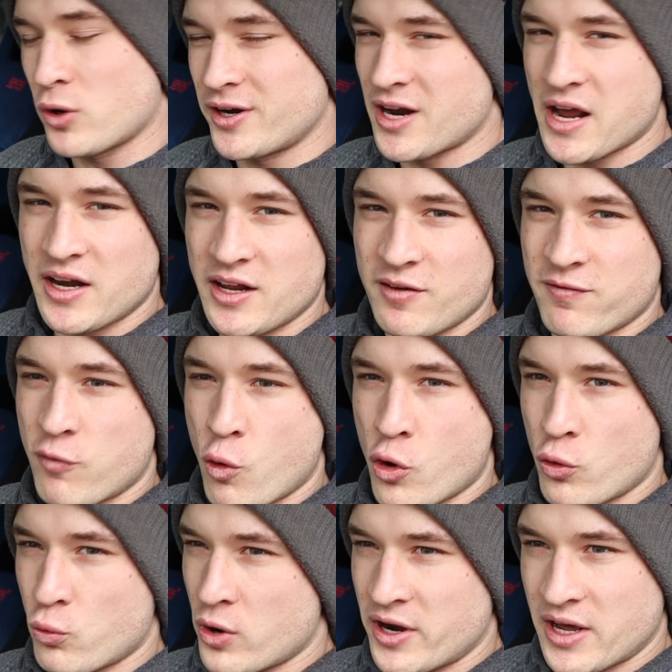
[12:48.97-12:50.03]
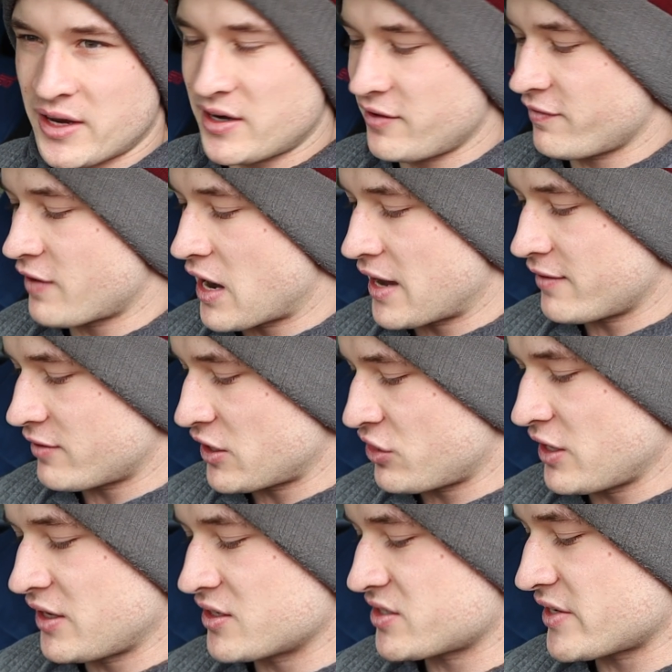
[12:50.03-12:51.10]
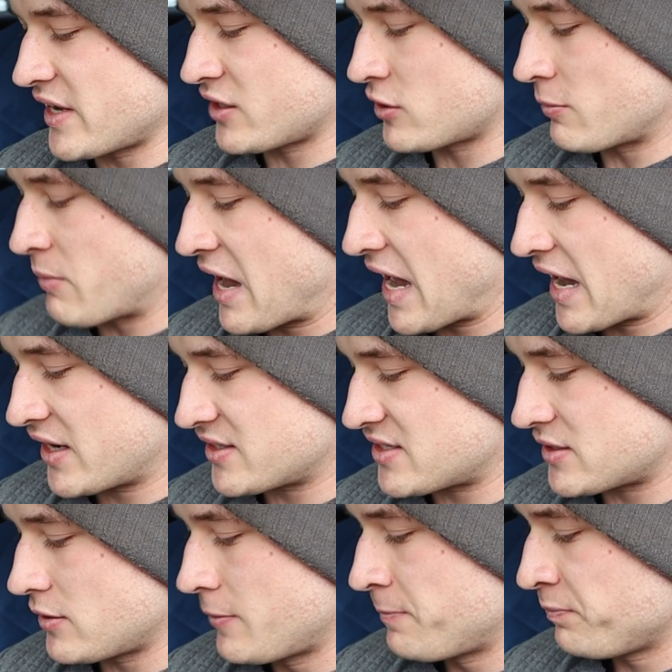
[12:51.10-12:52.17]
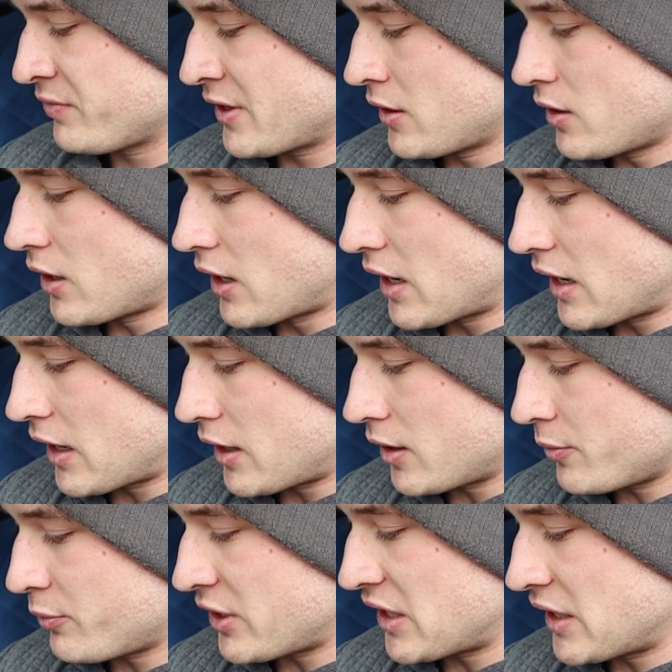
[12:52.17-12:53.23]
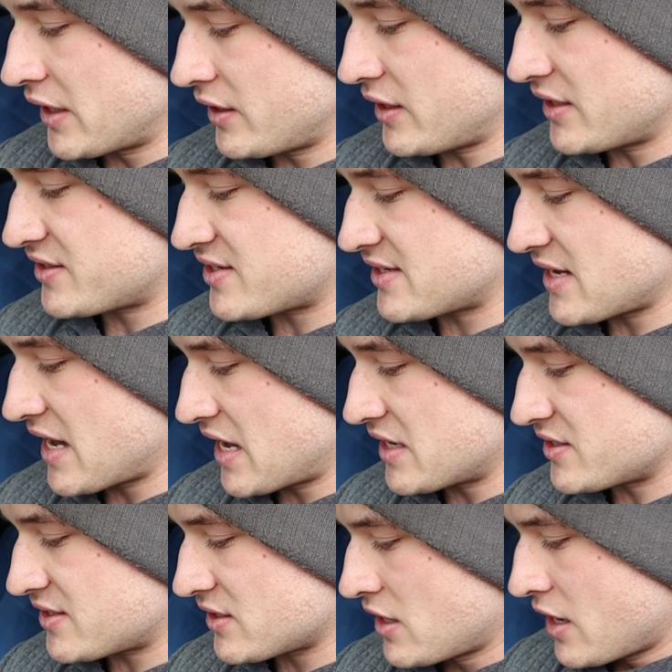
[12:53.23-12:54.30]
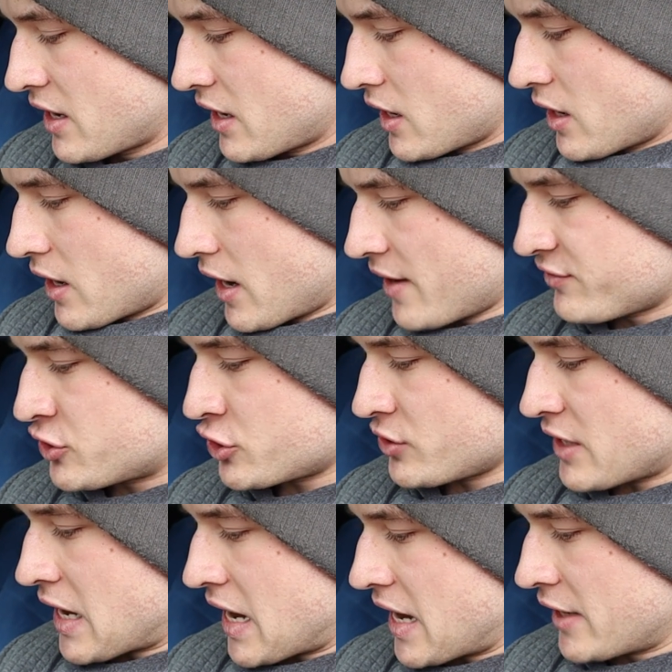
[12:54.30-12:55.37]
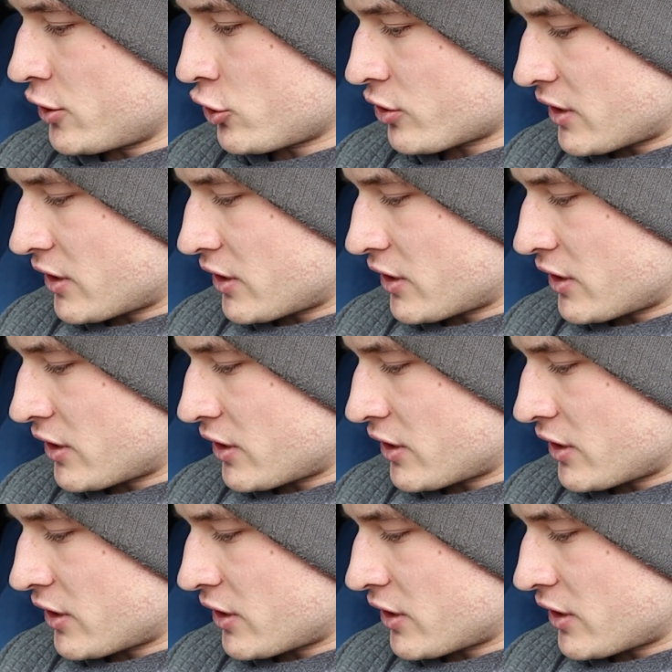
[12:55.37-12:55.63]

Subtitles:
194, 195, I think is like the max. But it says after that you're